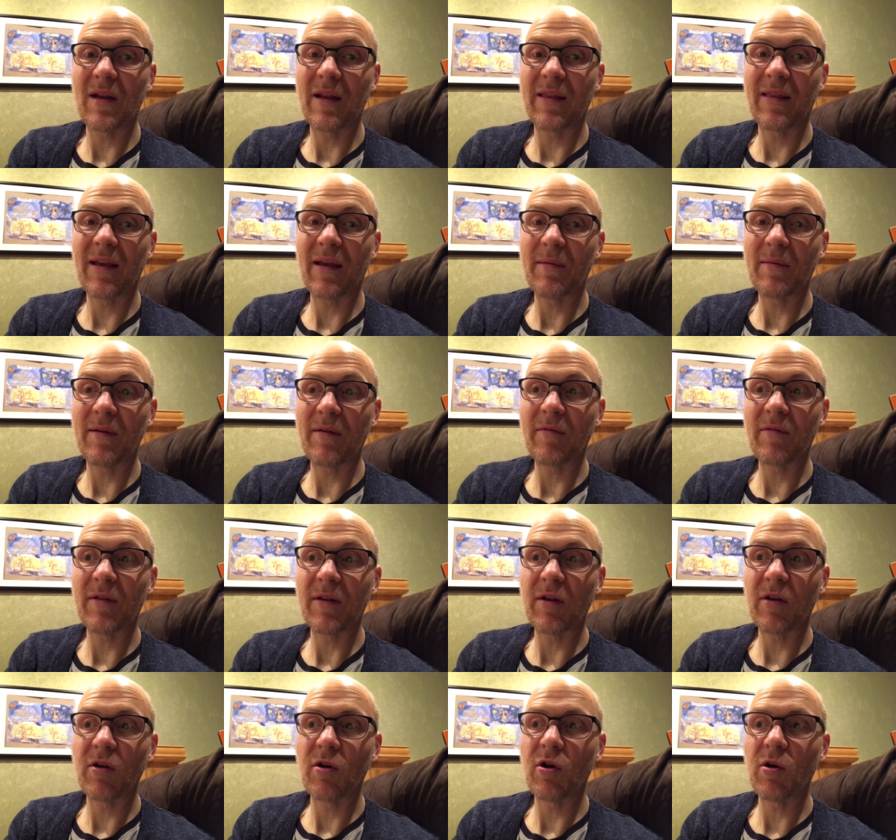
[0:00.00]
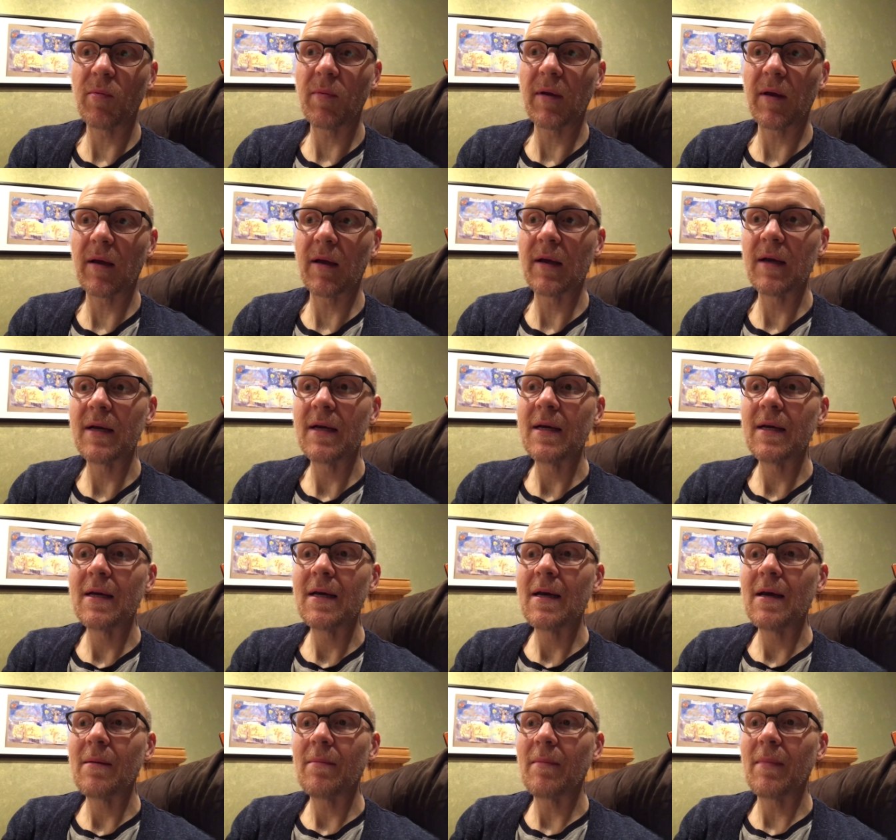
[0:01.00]
I think I'm definitely curbing
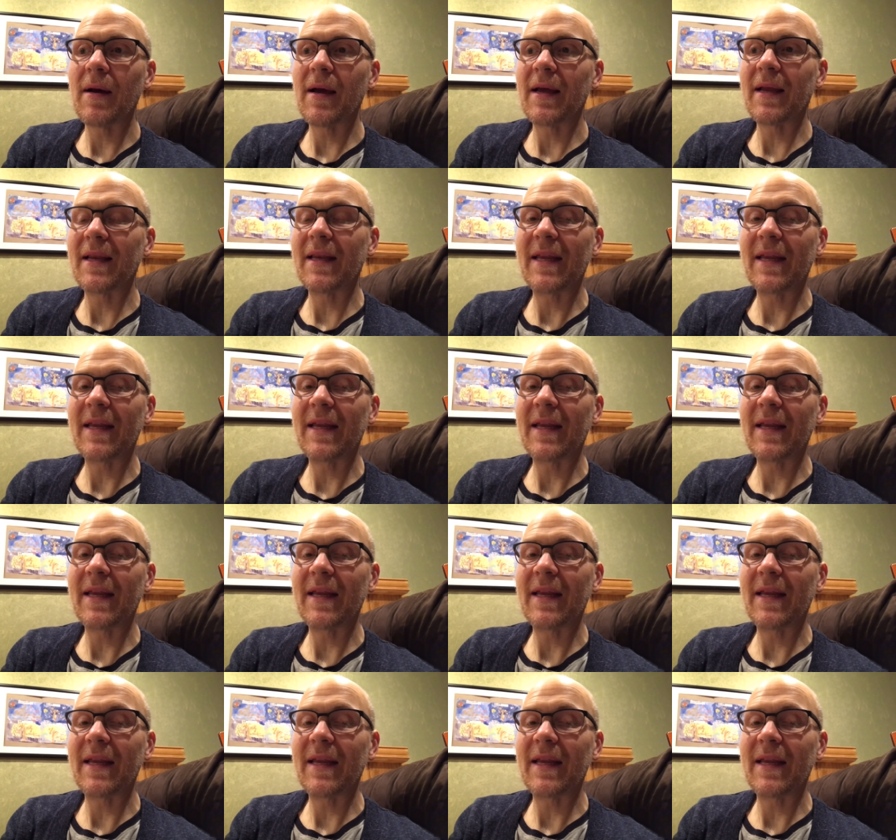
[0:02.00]
my